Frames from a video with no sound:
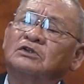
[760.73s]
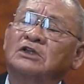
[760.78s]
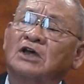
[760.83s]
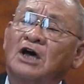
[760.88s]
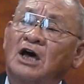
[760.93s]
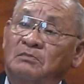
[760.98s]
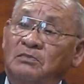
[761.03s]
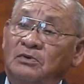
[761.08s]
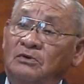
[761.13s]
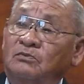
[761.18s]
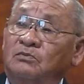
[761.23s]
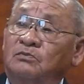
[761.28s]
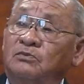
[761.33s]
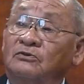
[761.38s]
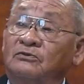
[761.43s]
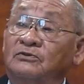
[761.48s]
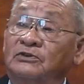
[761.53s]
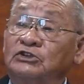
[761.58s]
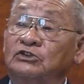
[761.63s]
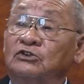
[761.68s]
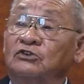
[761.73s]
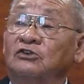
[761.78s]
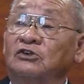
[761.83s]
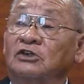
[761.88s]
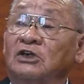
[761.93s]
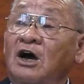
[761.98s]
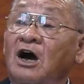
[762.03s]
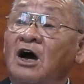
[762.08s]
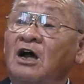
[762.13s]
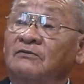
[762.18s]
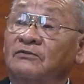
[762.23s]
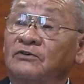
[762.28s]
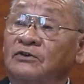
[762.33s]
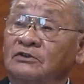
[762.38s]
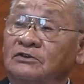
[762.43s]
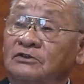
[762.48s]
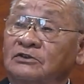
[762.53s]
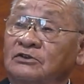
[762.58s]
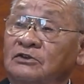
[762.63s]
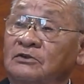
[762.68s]
type of provisional
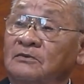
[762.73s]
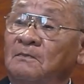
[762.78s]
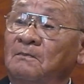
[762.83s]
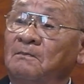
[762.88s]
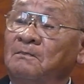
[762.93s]
conference.